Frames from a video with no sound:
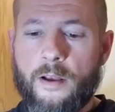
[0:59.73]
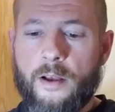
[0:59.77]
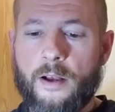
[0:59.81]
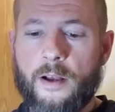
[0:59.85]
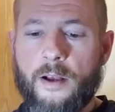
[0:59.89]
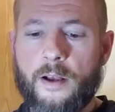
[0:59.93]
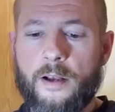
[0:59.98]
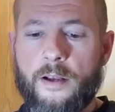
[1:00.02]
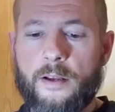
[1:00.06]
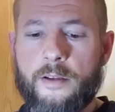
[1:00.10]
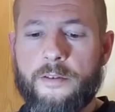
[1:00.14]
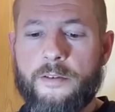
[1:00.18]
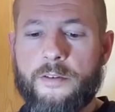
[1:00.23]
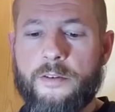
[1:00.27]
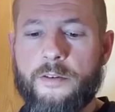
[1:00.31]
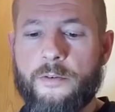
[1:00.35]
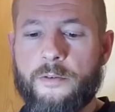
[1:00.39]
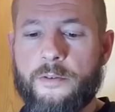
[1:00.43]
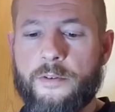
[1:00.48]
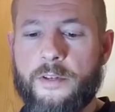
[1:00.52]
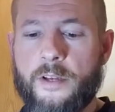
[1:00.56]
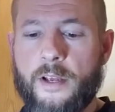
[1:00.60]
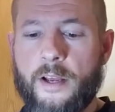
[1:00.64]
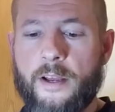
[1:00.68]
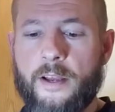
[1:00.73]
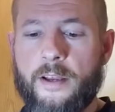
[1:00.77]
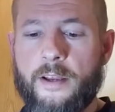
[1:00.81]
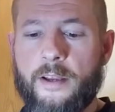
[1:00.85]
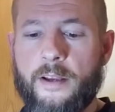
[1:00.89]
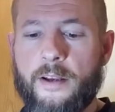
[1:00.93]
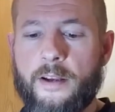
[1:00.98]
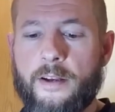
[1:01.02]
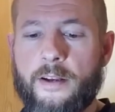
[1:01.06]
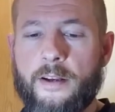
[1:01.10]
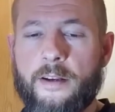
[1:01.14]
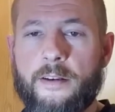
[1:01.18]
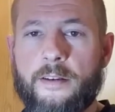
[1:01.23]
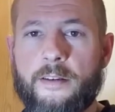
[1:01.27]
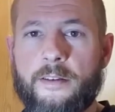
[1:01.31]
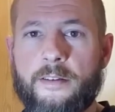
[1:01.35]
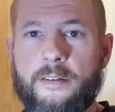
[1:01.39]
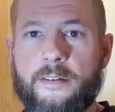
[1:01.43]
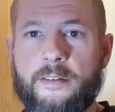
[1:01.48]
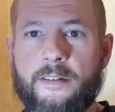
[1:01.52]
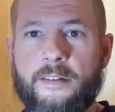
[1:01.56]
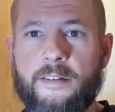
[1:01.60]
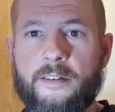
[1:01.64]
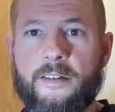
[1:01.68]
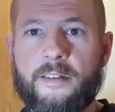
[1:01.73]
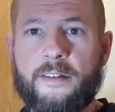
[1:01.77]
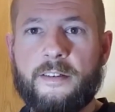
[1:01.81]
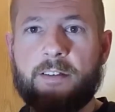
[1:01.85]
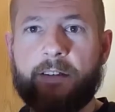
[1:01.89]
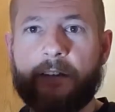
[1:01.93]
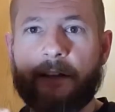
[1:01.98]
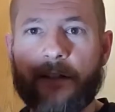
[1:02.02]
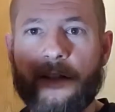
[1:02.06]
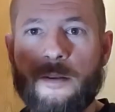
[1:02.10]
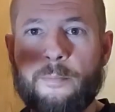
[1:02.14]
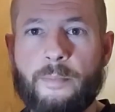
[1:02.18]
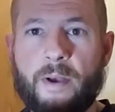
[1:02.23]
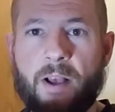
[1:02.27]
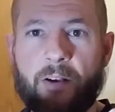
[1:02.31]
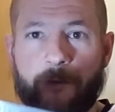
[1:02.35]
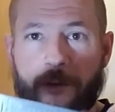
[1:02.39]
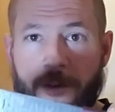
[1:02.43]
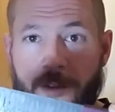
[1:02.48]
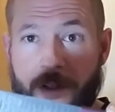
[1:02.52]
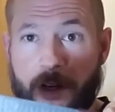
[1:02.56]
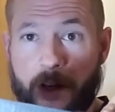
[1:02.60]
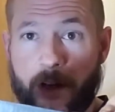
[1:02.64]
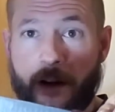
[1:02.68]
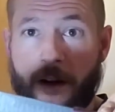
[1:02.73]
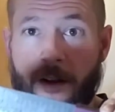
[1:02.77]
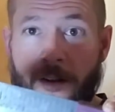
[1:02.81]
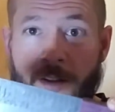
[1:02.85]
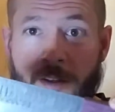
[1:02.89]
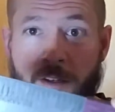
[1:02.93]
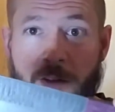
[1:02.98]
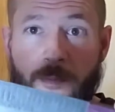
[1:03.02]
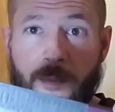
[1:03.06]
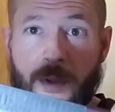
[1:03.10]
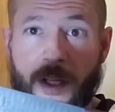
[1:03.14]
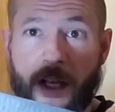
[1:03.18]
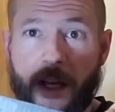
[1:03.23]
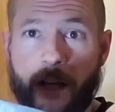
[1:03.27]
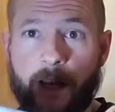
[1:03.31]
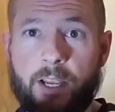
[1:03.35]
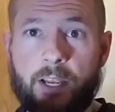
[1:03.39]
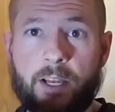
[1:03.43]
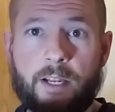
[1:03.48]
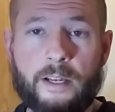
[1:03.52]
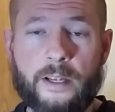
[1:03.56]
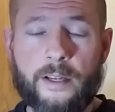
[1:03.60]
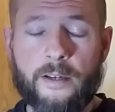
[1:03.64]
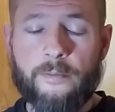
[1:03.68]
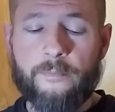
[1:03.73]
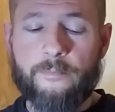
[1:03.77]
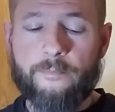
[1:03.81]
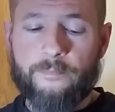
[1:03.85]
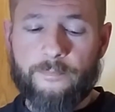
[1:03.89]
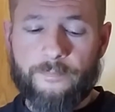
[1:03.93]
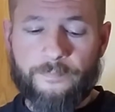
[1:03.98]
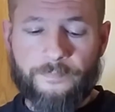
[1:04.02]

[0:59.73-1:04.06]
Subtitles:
As soon as I get the bevels in on this blade and